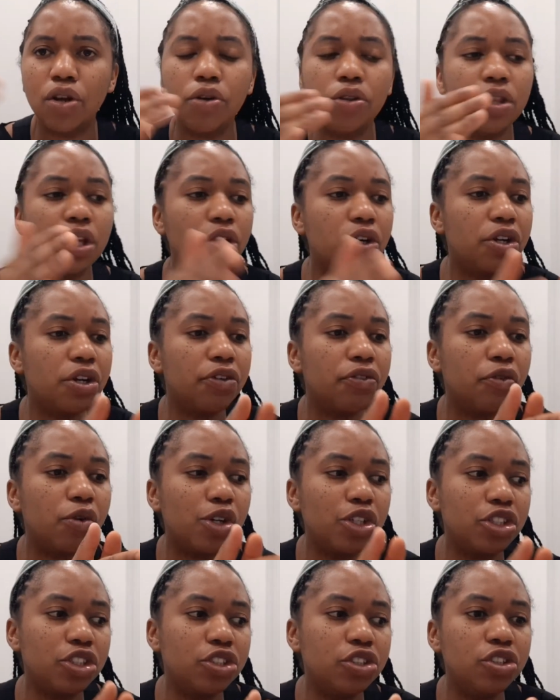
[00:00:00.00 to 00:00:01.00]
They could have
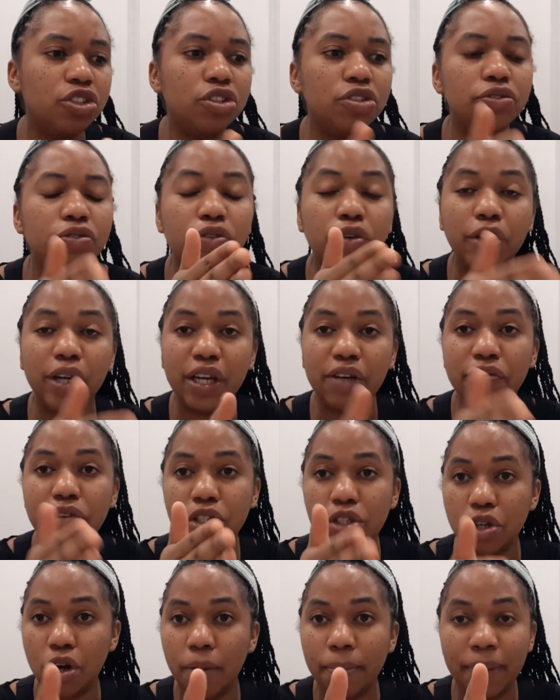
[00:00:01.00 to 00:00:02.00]
questioned you for every
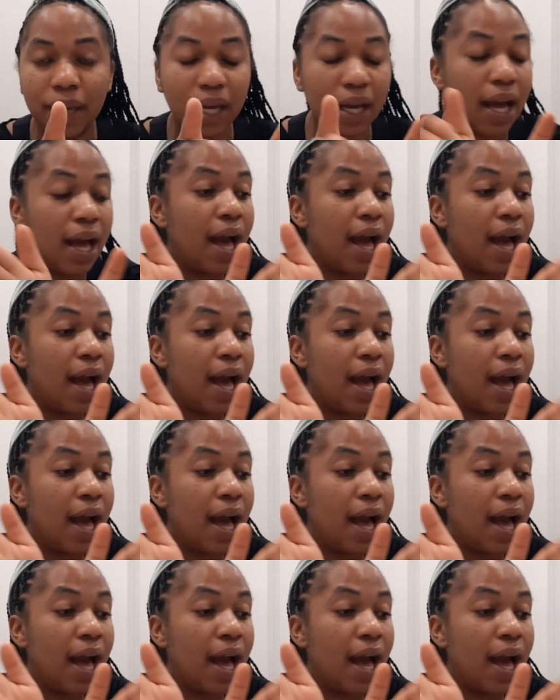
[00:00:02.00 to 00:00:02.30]
topic,